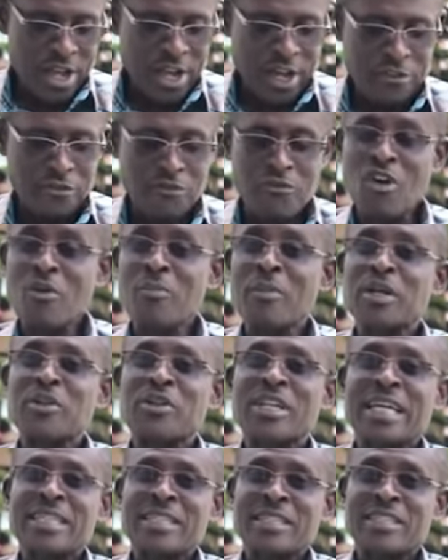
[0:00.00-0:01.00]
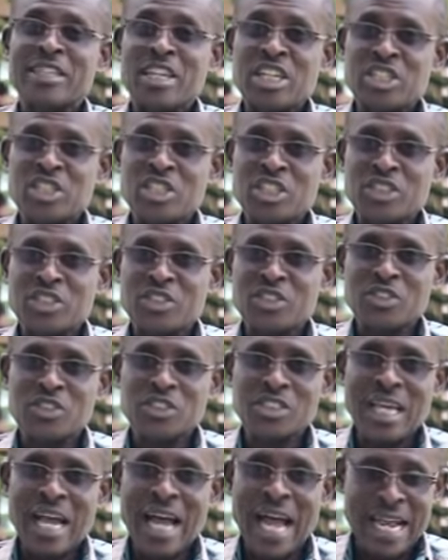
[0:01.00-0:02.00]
a former United Nations